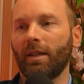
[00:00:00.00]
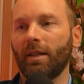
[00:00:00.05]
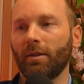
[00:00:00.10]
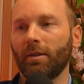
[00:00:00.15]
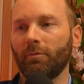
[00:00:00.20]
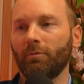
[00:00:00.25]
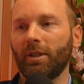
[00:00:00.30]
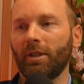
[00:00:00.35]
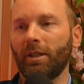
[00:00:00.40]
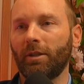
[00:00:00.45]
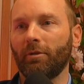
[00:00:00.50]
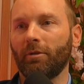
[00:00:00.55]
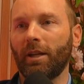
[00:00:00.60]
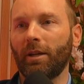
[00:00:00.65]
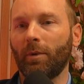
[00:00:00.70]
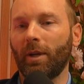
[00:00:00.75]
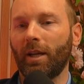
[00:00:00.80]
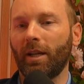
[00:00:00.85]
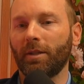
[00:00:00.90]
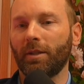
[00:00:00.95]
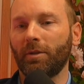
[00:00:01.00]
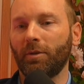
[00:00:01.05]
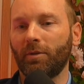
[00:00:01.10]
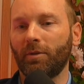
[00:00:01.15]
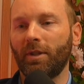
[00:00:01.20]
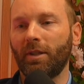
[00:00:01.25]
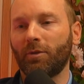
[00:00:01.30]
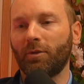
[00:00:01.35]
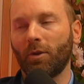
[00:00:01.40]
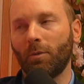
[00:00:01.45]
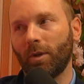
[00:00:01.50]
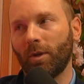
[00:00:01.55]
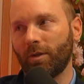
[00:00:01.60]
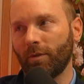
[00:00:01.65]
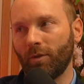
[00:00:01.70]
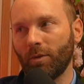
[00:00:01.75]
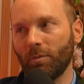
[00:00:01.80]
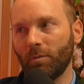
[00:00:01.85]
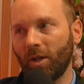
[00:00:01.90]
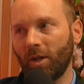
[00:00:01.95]
a really great way because you see so much of
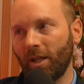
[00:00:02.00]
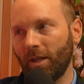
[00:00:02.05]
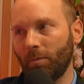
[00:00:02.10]
your money